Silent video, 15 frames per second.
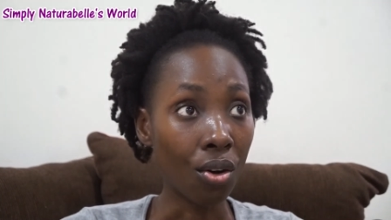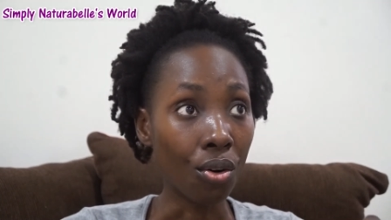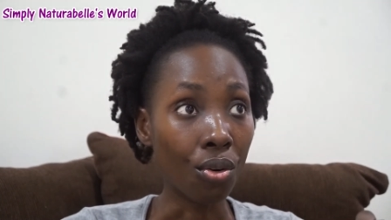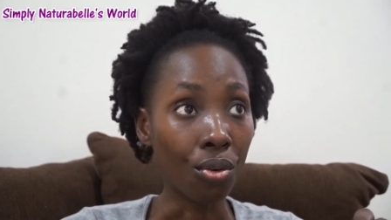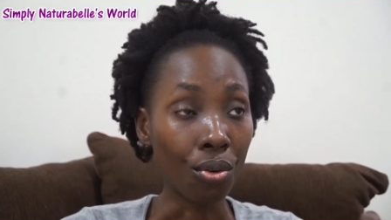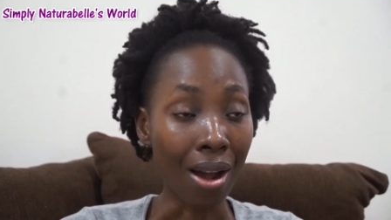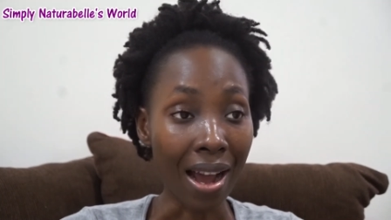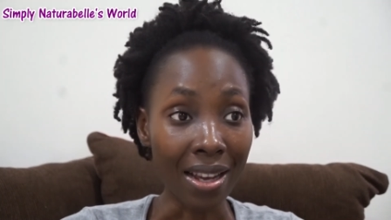
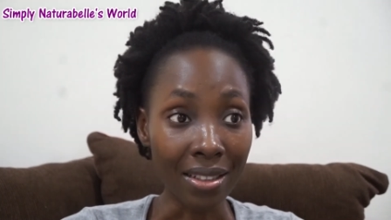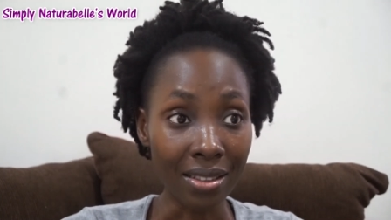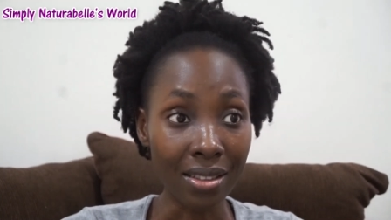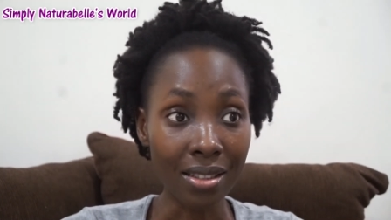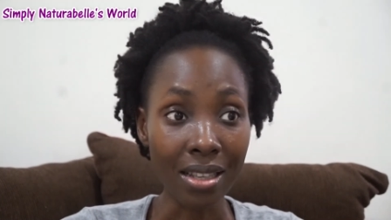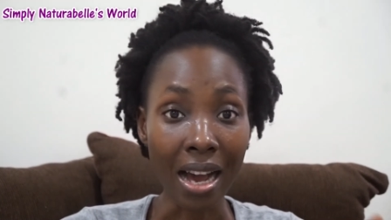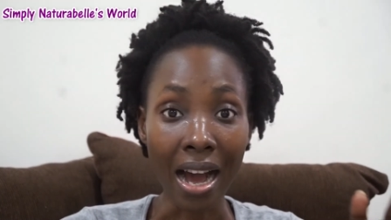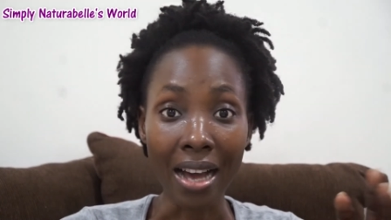right
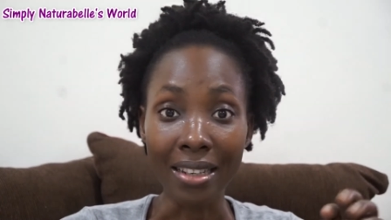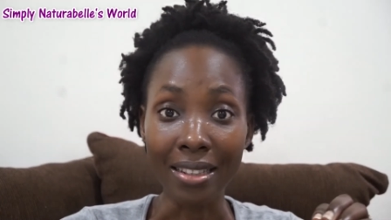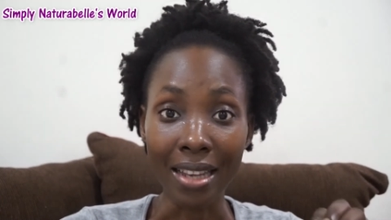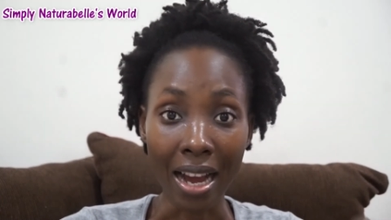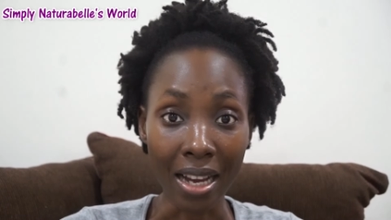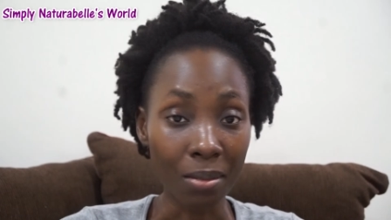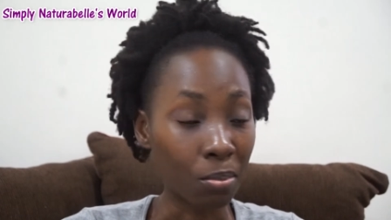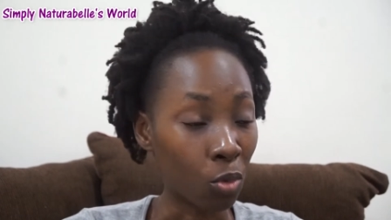at
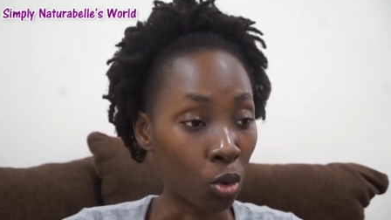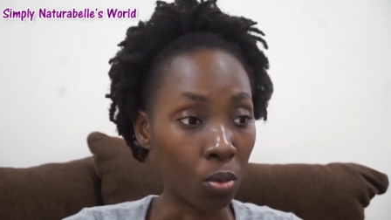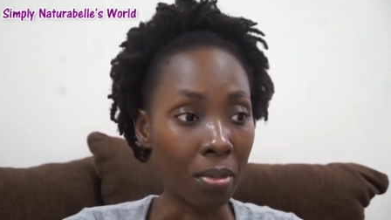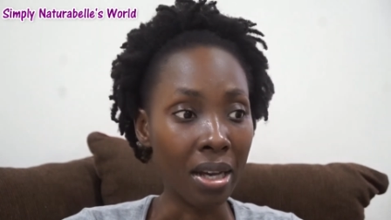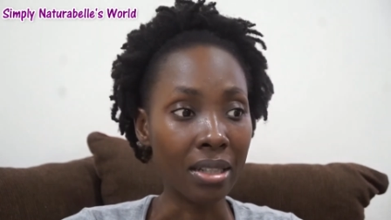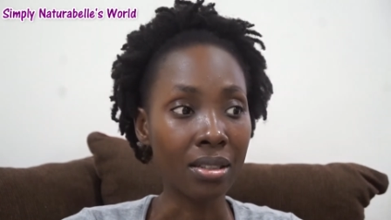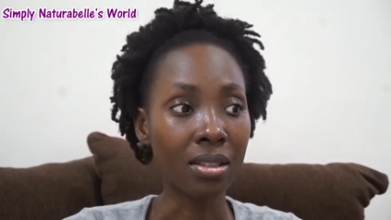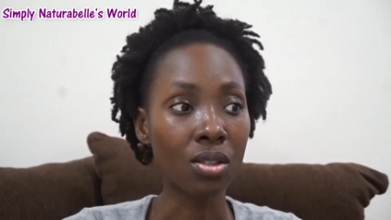that
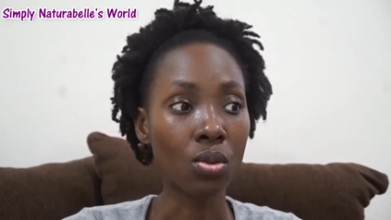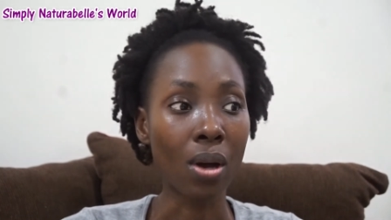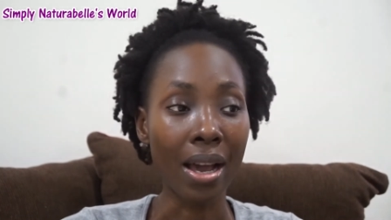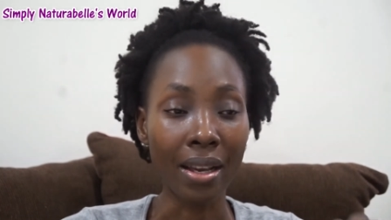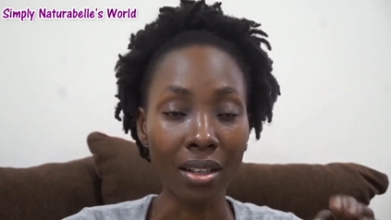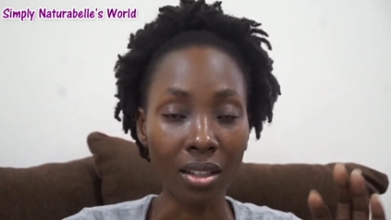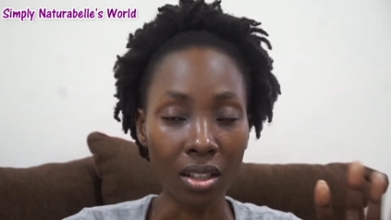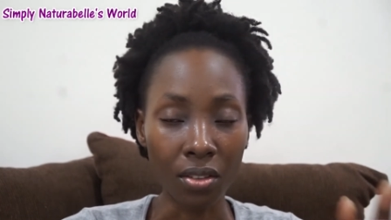moment so I
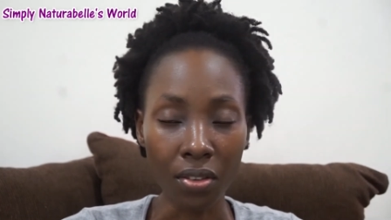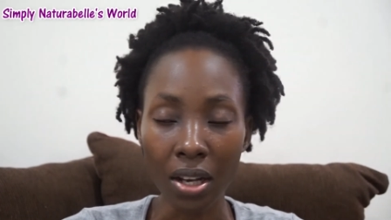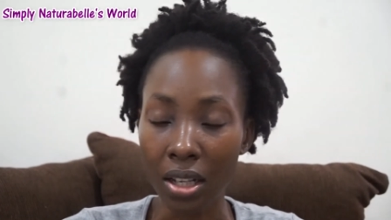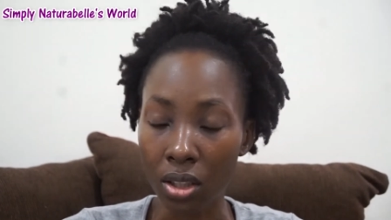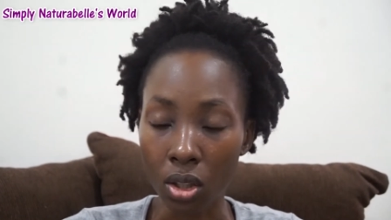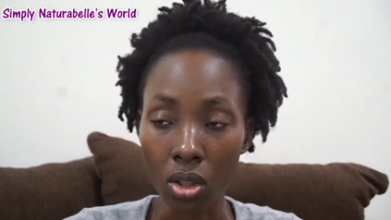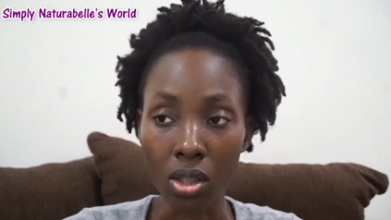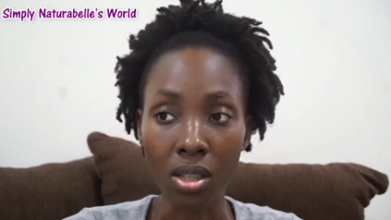could have
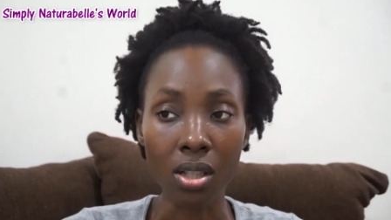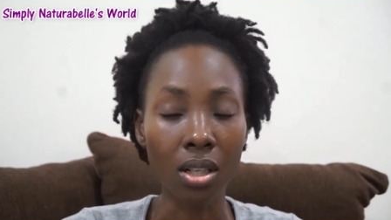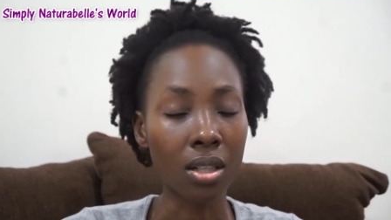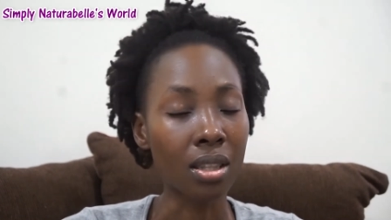held on to her.